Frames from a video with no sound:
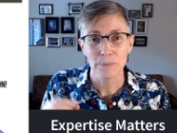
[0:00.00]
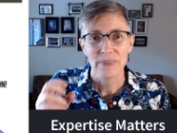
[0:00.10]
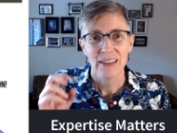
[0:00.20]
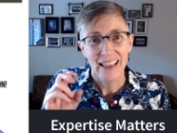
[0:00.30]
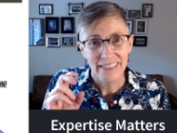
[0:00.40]

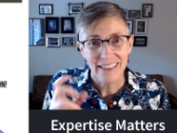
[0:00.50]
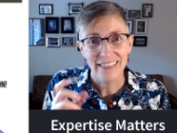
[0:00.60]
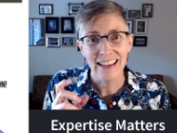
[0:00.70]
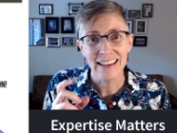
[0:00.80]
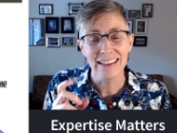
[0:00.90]
And the thing
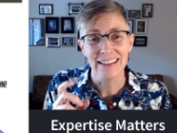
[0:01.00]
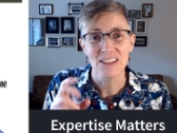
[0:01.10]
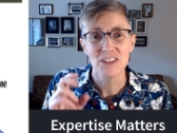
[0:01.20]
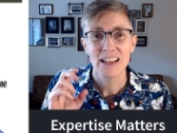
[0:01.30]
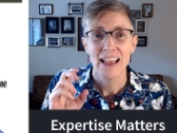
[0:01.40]
is,
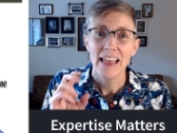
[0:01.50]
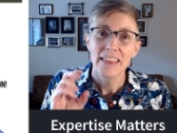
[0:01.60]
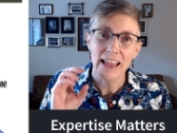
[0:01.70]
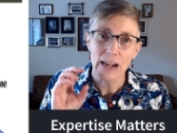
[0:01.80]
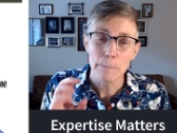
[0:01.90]
that
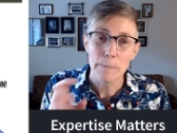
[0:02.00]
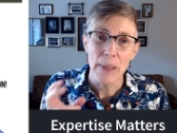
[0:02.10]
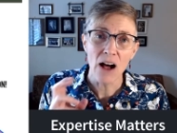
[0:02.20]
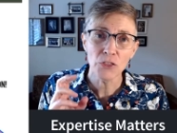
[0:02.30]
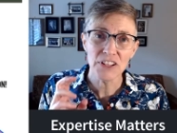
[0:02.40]

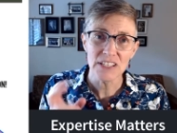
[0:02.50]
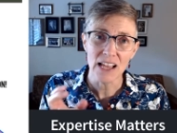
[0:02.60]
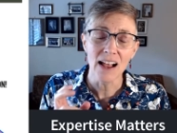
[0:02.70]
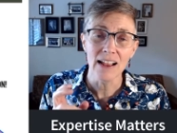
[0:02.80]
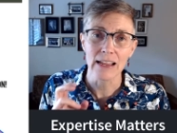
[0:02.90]
about the
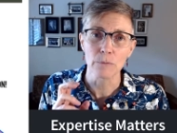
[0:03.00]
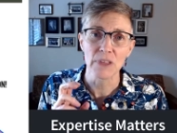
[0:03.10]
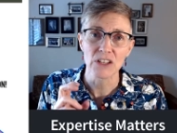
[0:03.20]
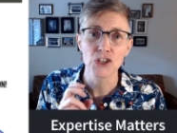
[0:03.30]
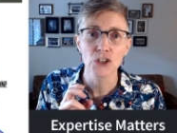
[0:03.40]
time that
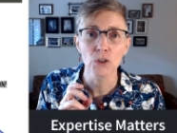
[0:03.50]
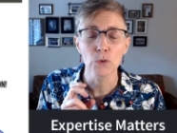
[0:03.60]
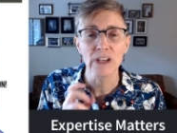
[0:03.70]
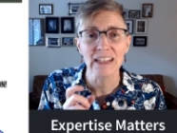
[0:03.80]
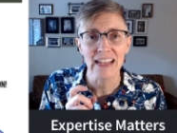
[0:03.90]

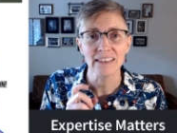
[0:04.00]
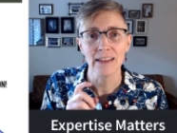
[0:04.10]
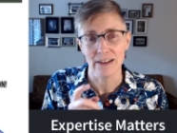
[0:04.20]
children get their